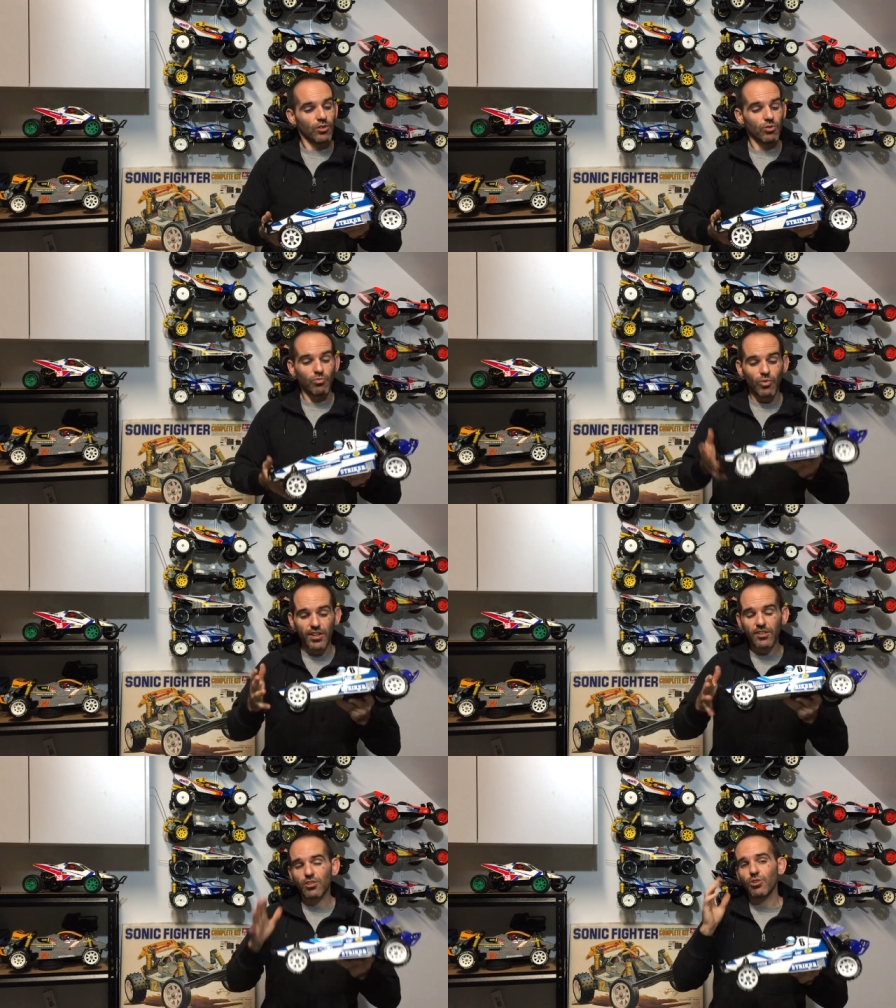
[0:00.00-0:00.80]

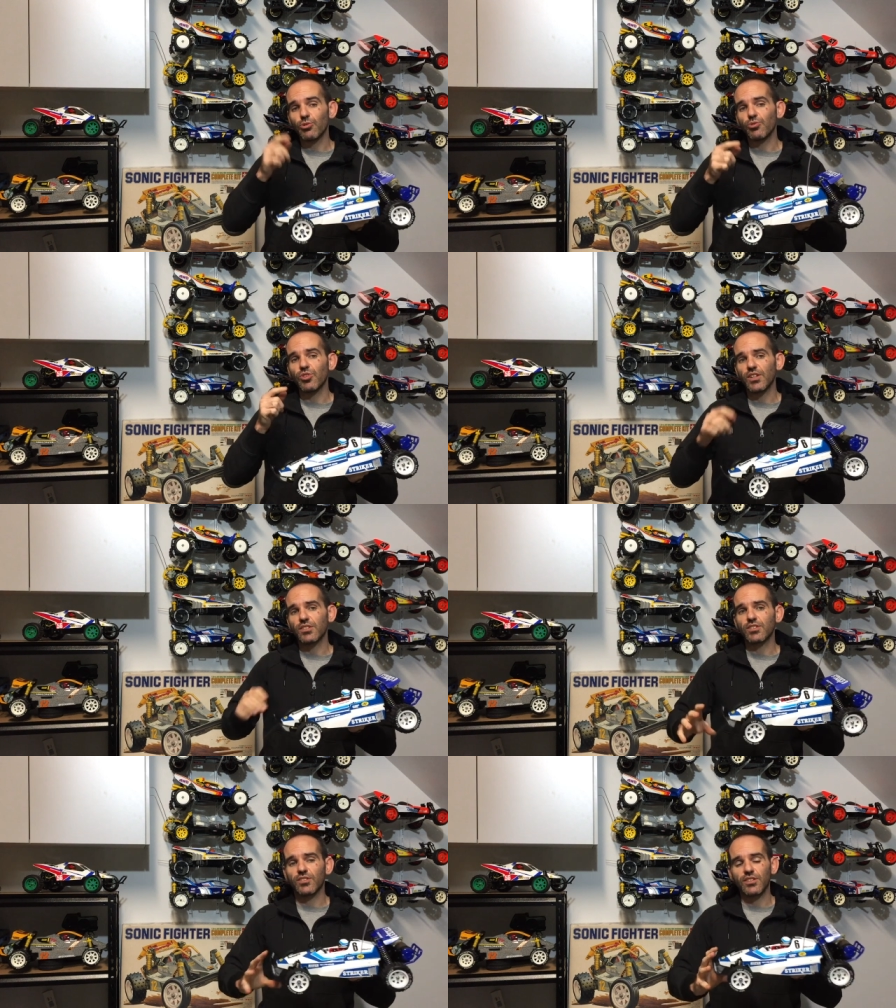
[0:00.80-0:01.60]
one of the cool
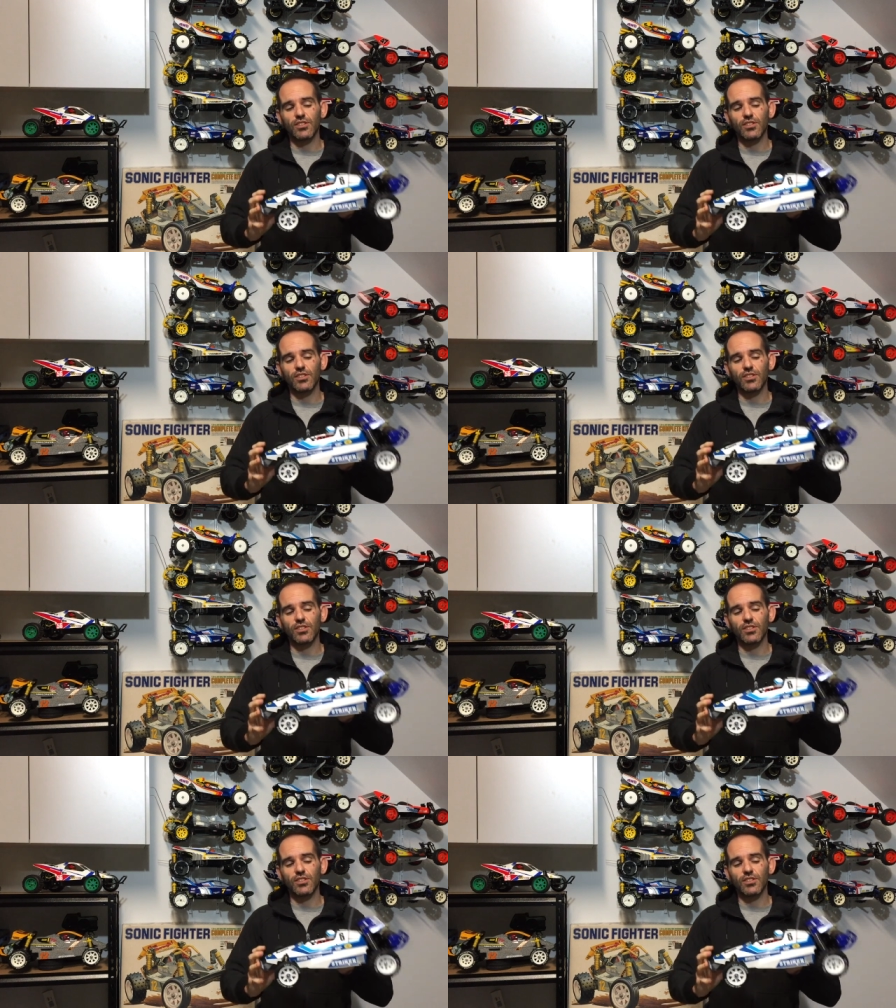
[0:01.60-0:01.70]
things, guys,